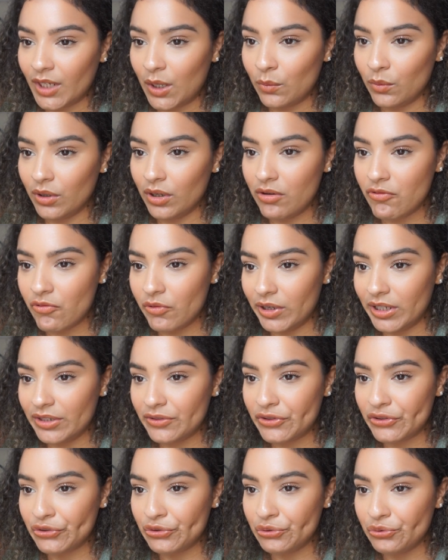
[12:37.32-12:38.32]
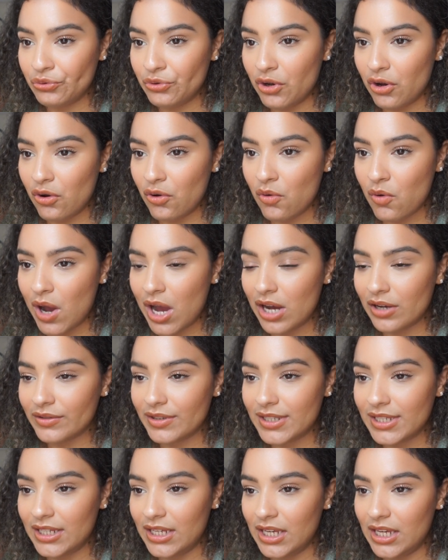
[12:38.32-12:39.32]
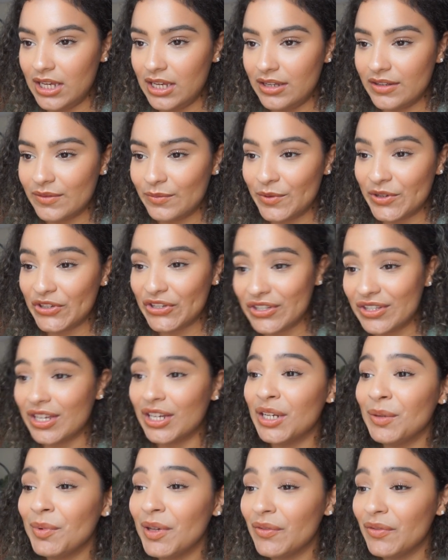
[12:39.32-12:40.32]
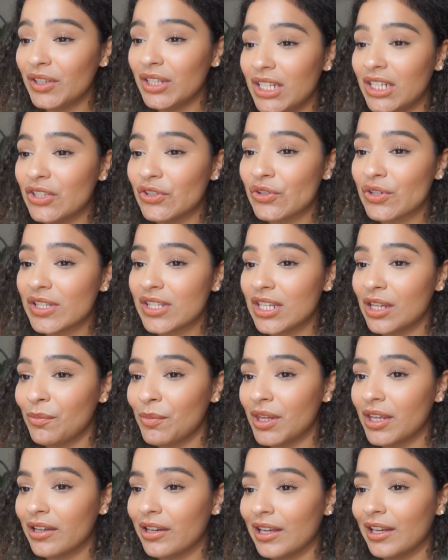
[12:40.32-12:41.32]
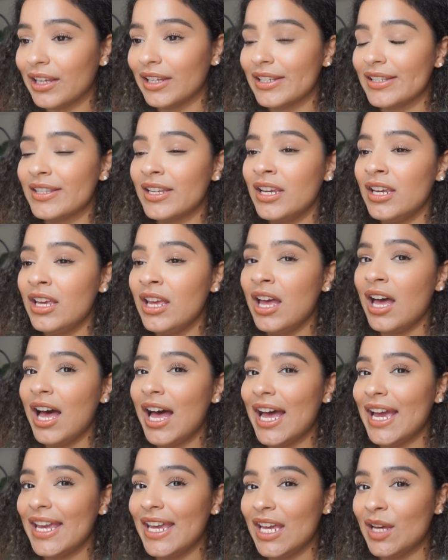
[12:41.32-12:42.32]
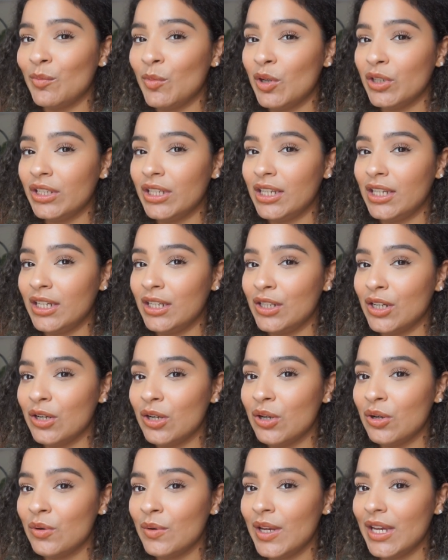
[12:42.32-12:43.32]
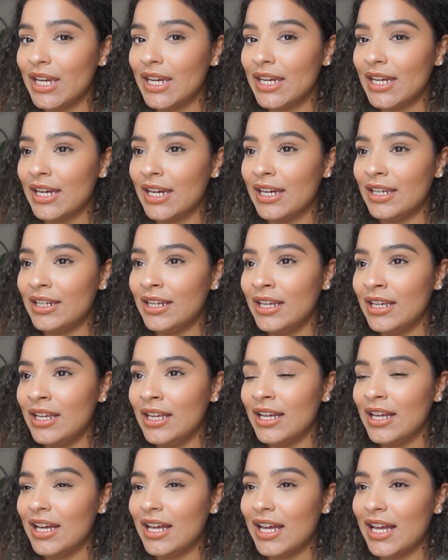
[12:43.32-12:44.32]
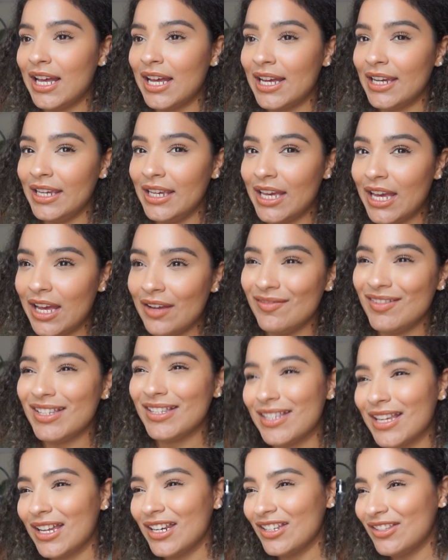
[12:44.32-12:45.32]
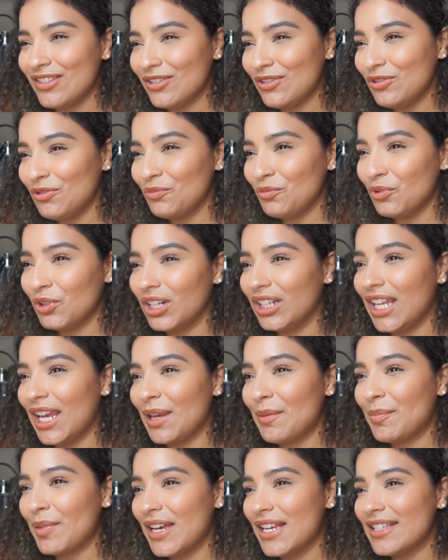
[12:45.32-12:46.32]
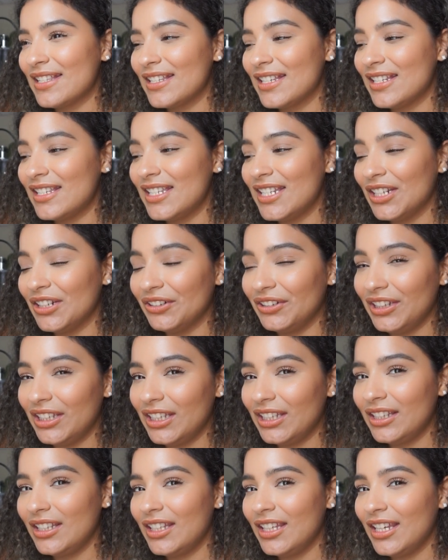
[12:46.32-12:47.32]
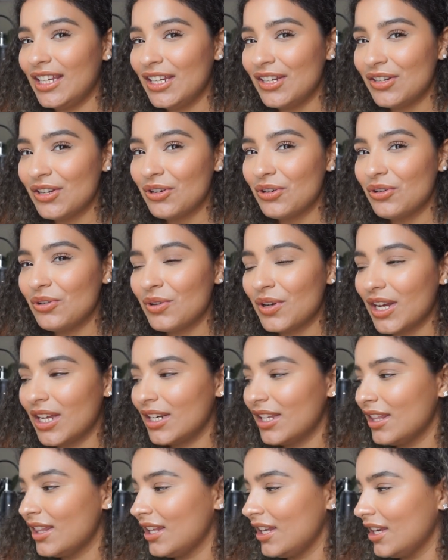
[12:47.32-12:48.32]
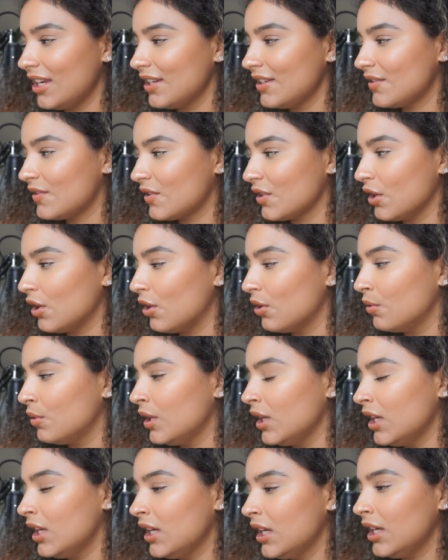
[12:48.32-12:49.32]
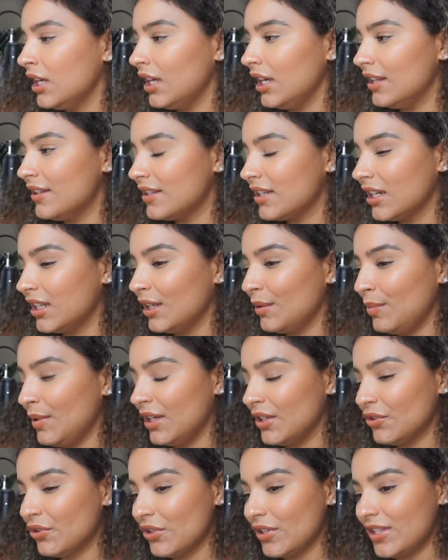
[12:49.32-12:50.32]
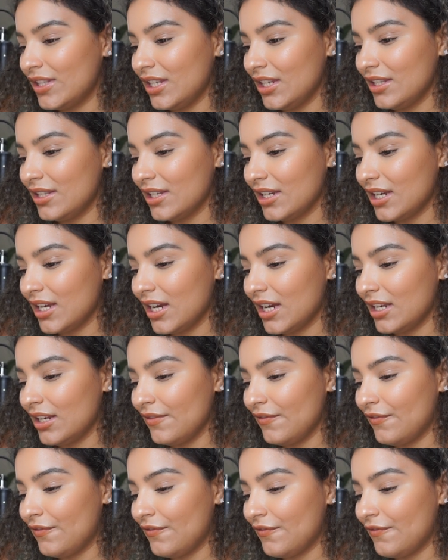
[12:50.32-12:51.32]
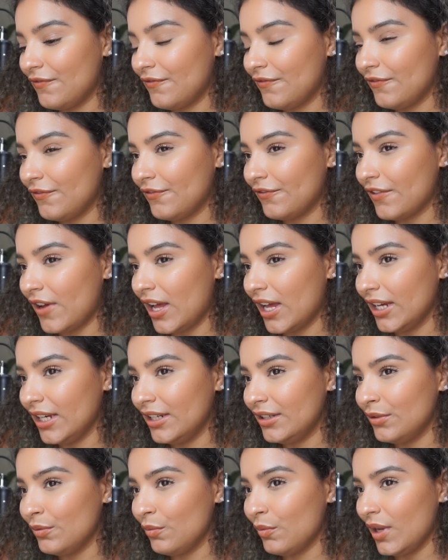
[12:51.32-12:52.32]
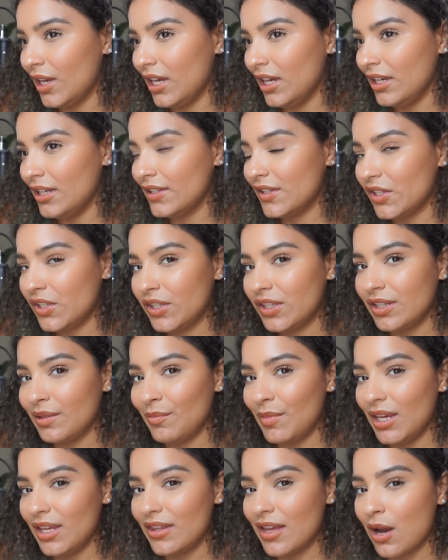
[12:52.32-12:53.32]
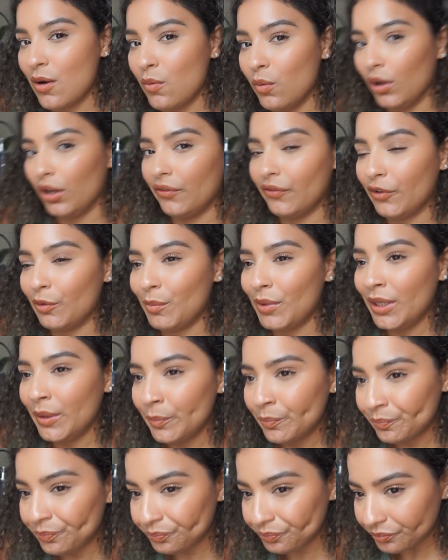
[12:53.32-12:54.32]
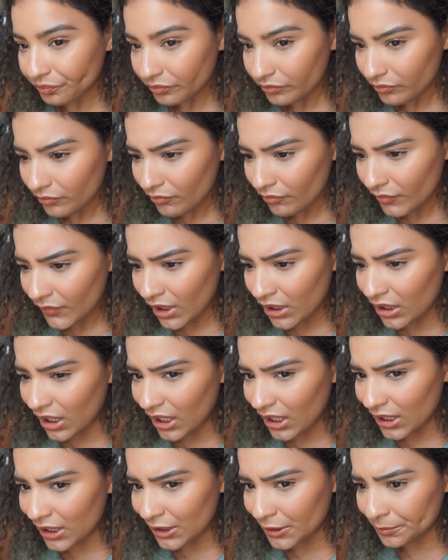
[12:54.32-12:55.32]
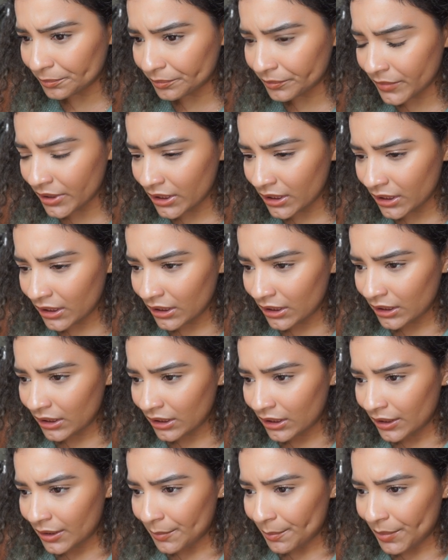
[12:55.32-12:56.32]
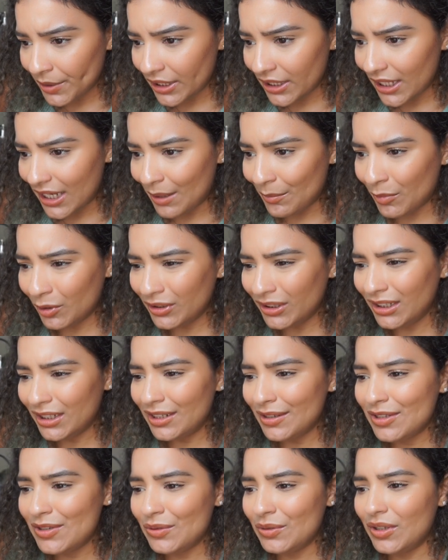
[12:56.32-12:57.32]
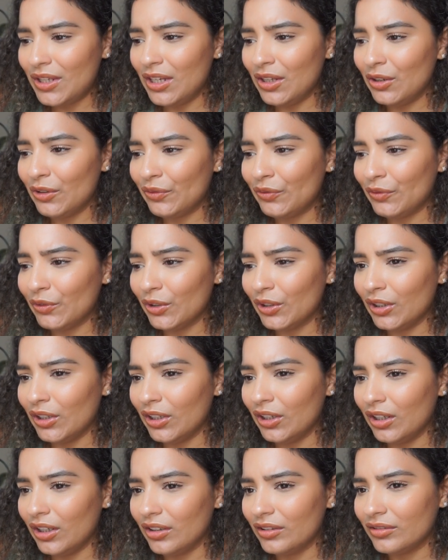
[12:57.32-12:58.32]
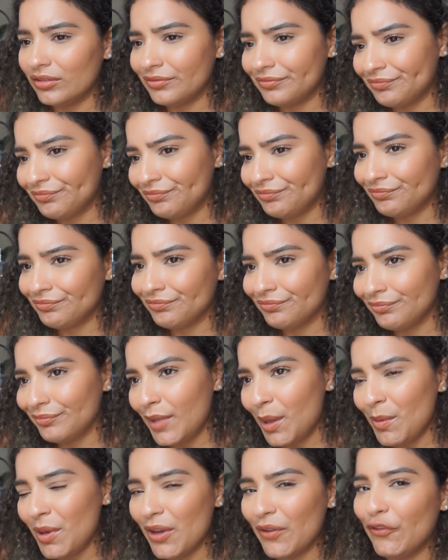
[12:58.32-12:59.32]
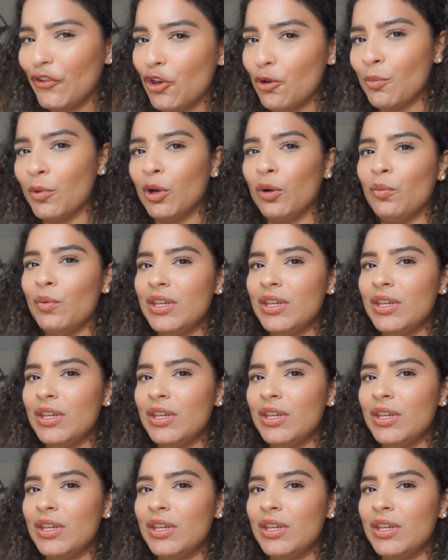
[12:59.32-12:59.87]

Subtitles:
we're going to go out to eat, which is going to be really interesting because I am on keto, and I have decided to do more like pescatarian keto kind of thing. So it's going to be interesting to kind of find ways to make that work for me. But I'm only going to do keto for maybe a few more